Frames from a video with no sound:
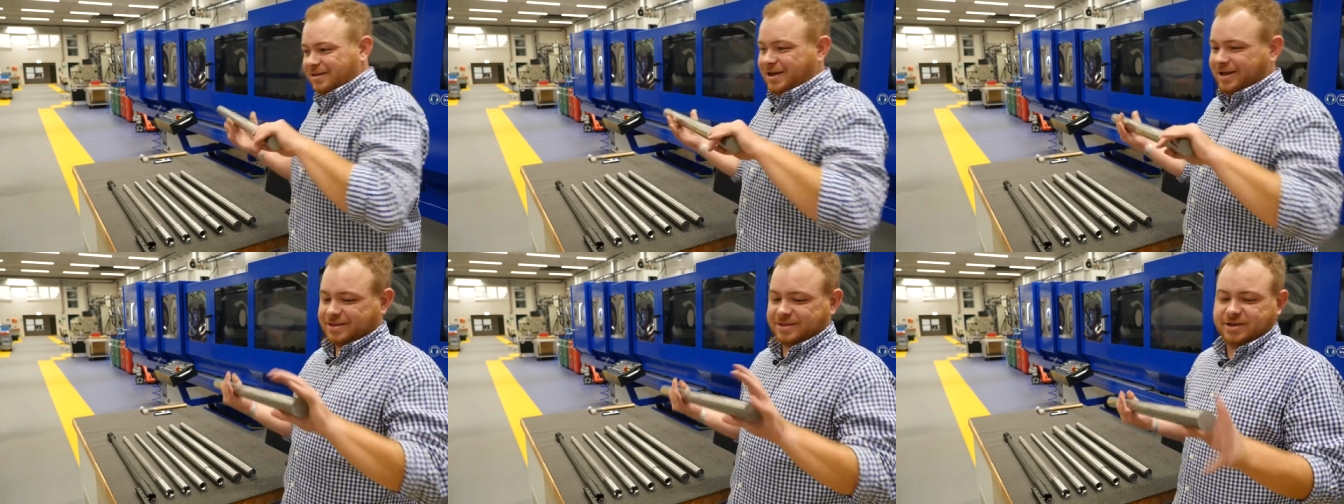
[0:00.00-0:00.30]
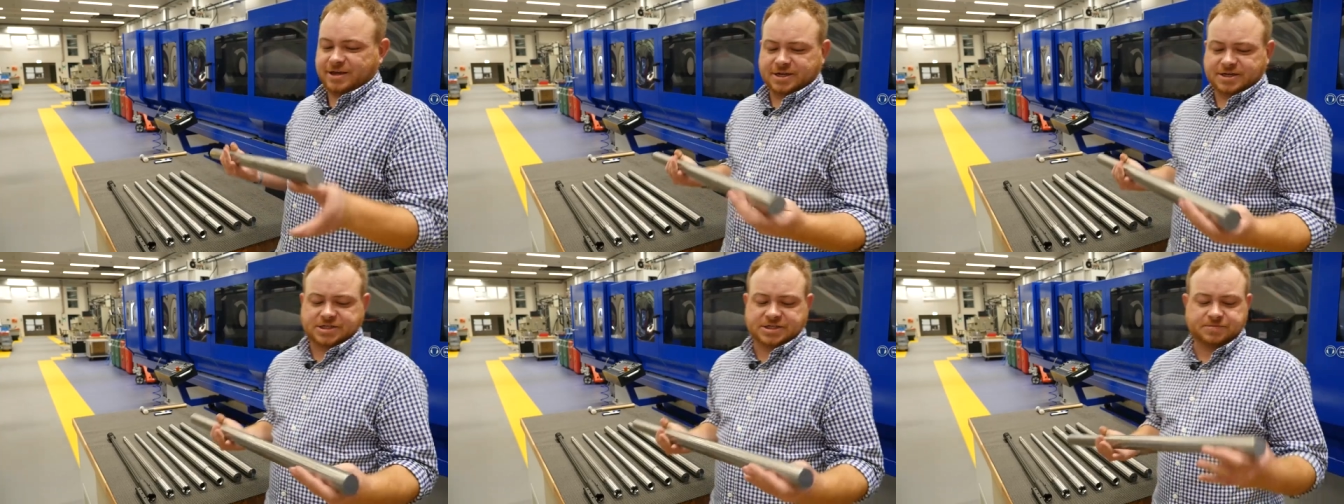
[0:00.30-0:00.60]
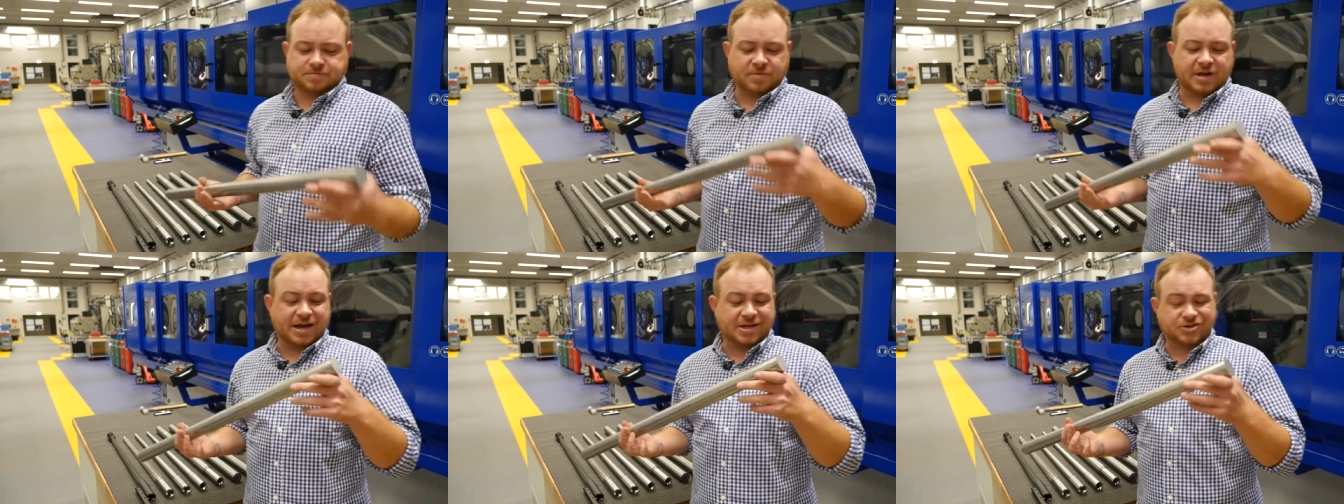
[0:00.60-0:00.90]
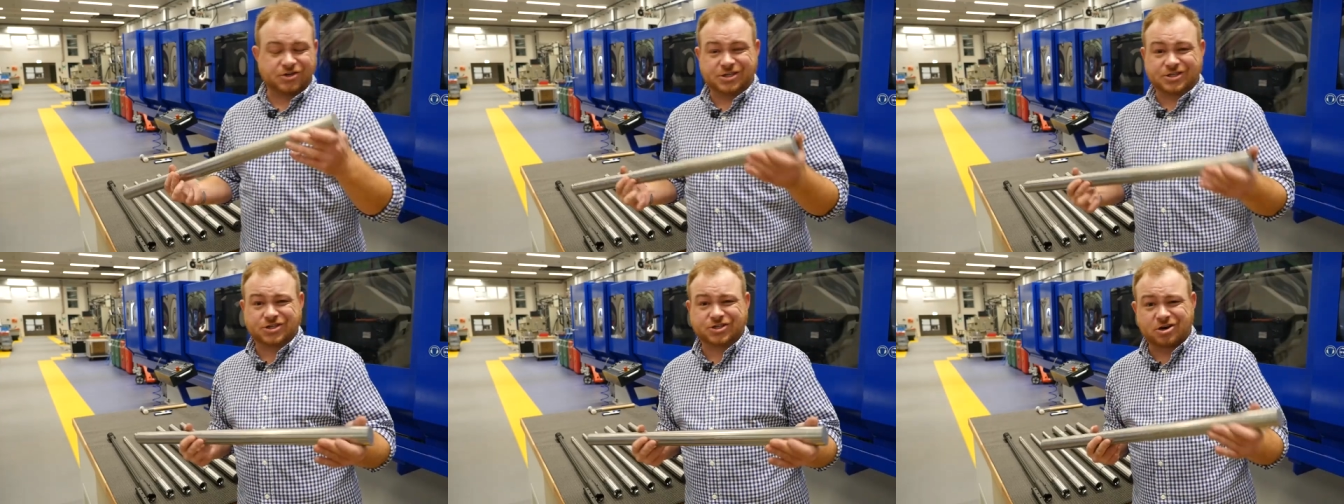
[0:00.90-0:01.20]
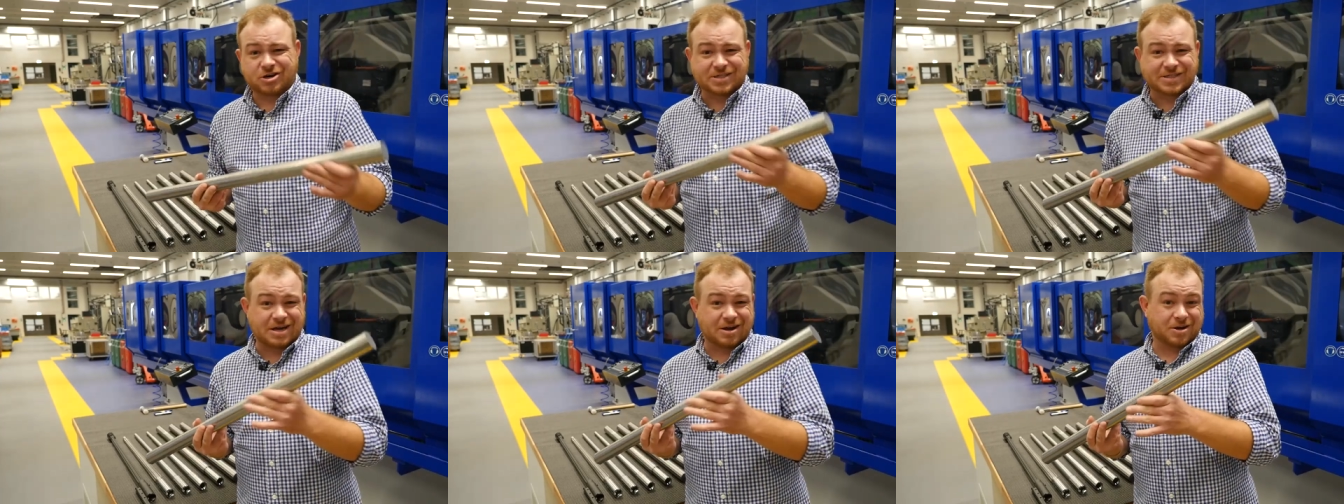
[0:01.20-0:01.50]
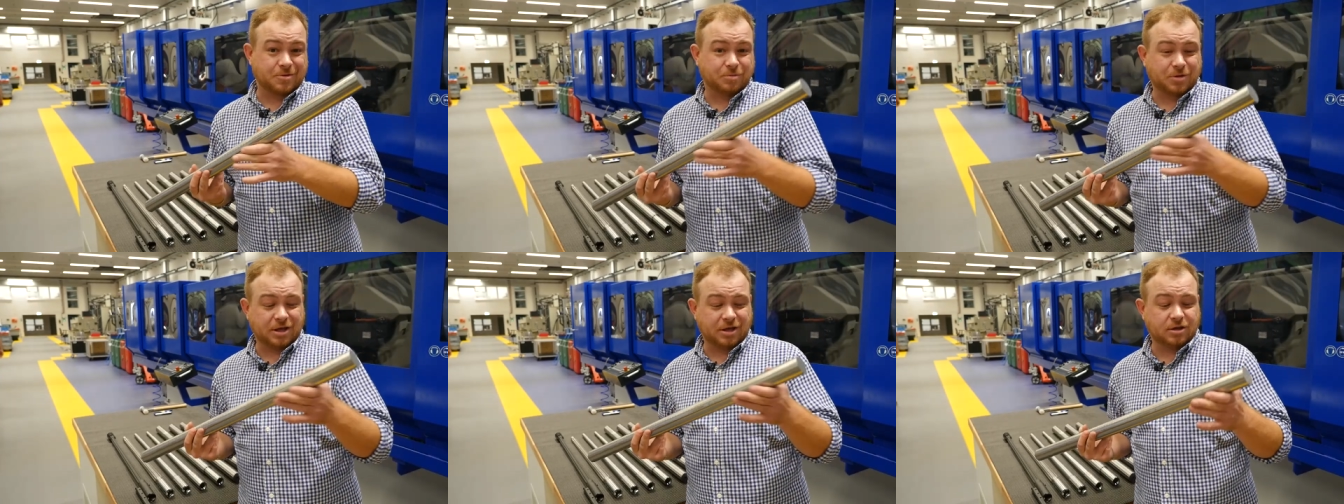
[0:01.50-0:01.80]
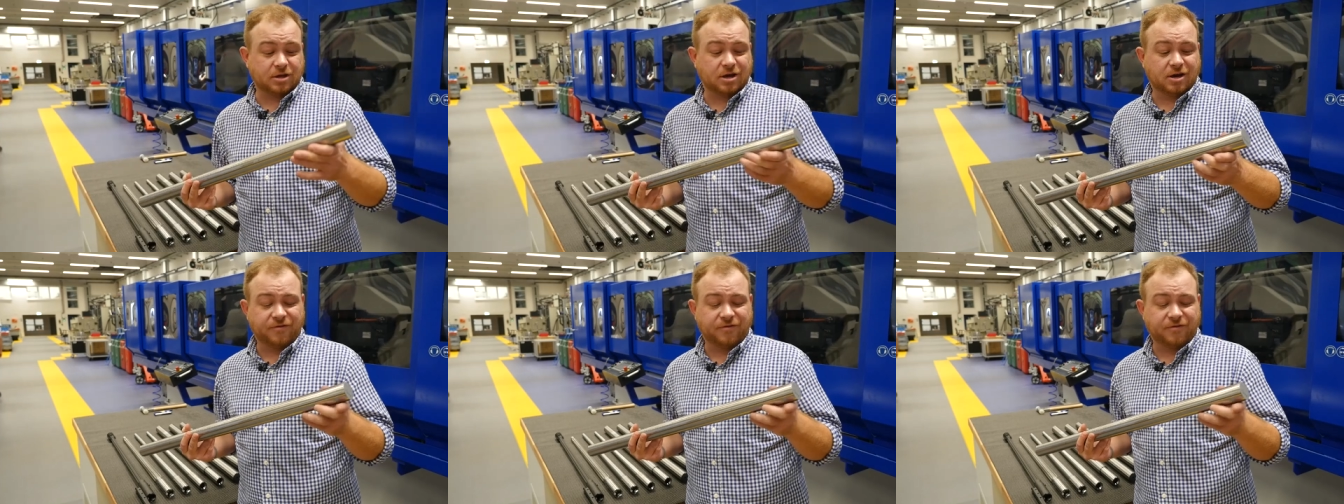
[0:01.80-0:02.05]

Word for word: like this. Actually, it starts out completely